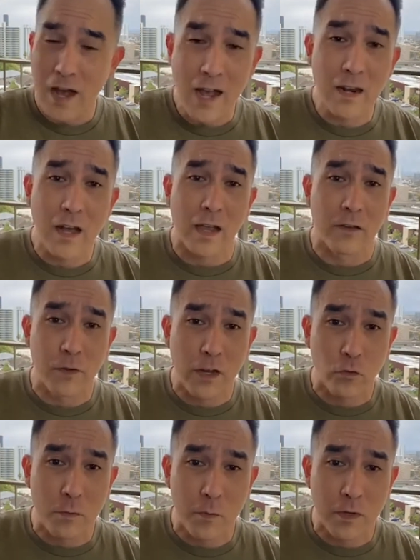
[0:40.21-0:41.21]

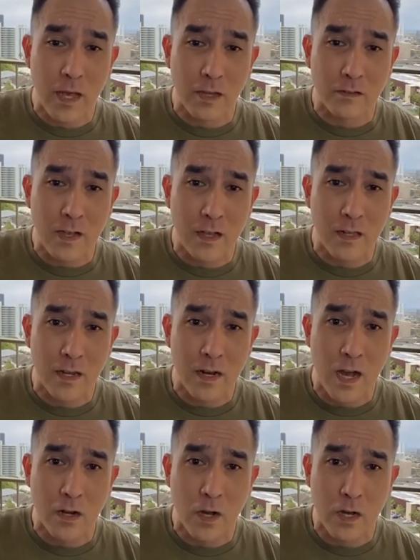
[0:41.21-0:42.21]
Skyline, if you guys remember that,
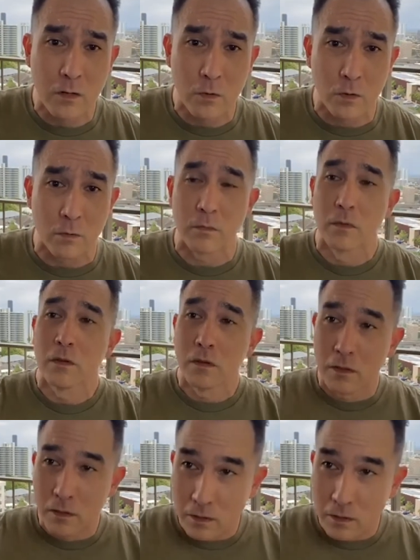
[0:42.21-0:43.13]
Skyline in Honolulu.